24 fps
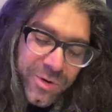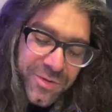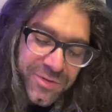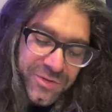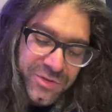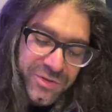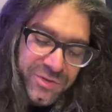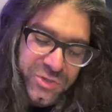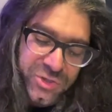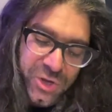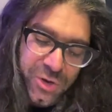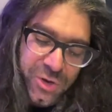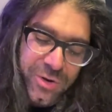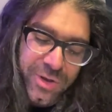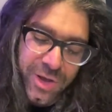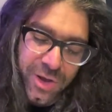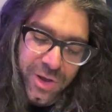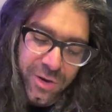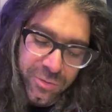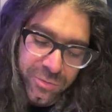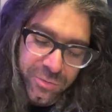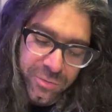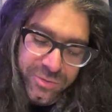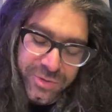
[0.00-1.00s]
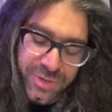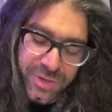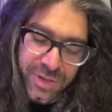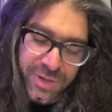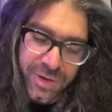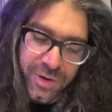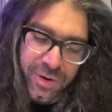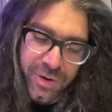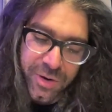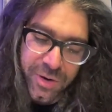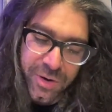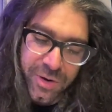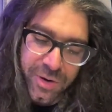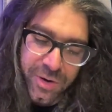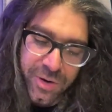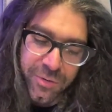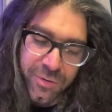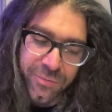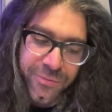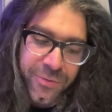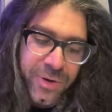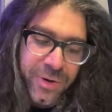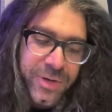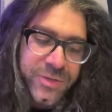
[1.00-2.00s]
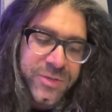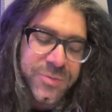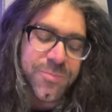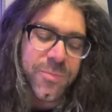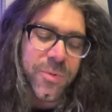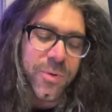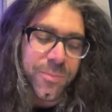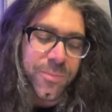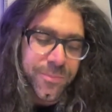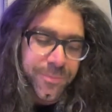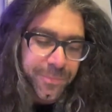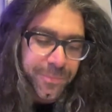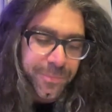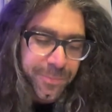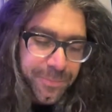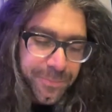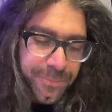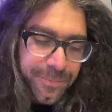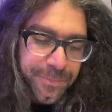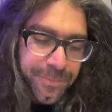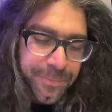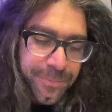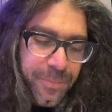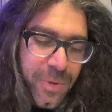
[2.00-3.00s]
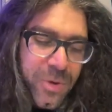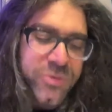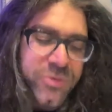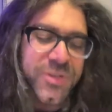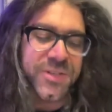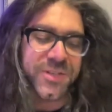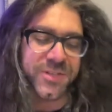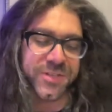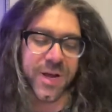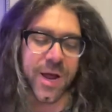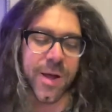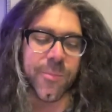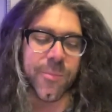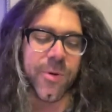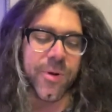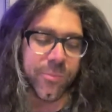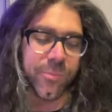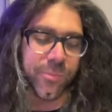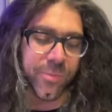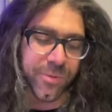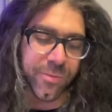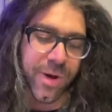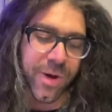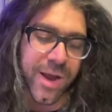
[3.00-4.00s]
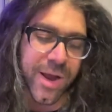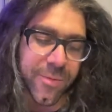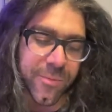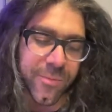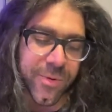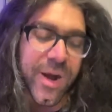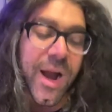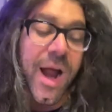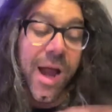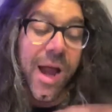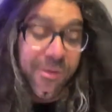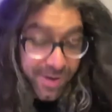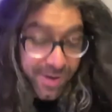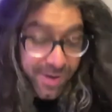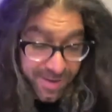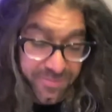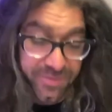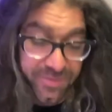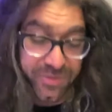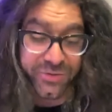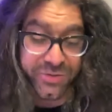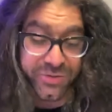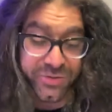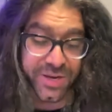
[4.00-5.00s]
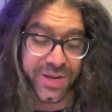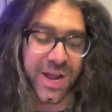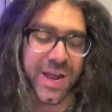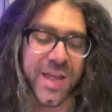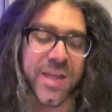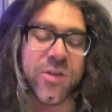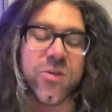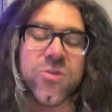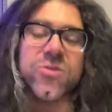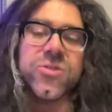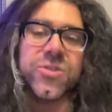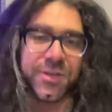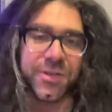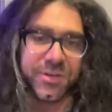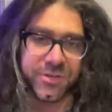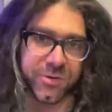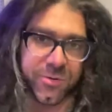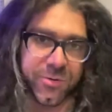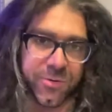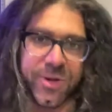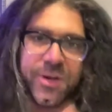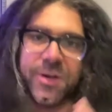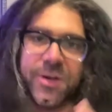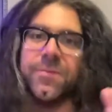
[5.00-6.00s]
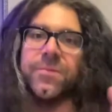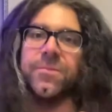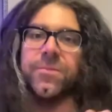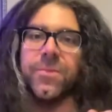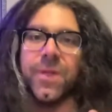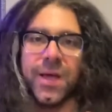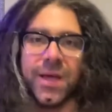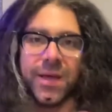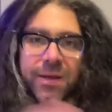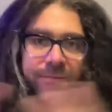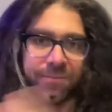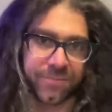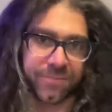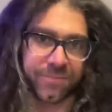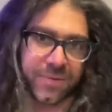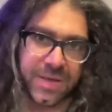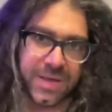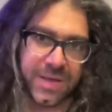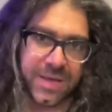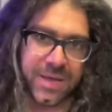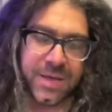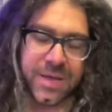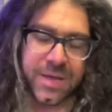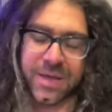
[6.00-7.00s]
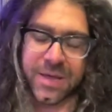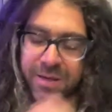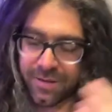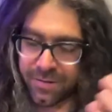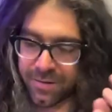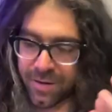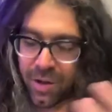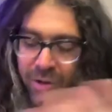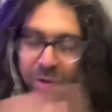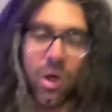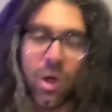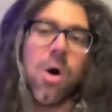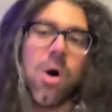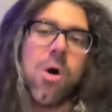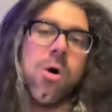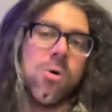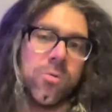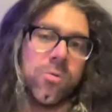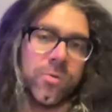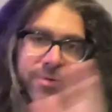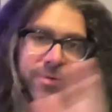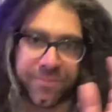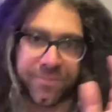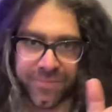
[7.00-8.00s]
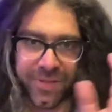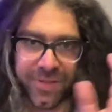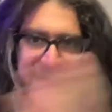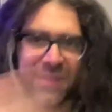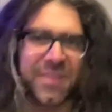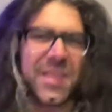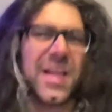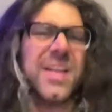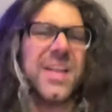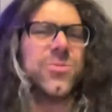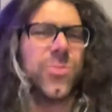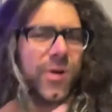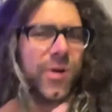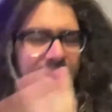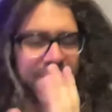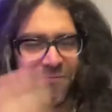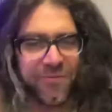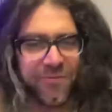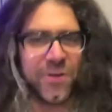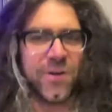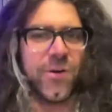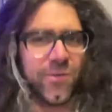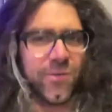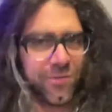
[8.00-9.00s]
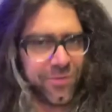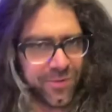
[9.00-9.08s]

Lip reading: the studio, because most of the time when I write music, I usually do it like alone. Like that's where I feel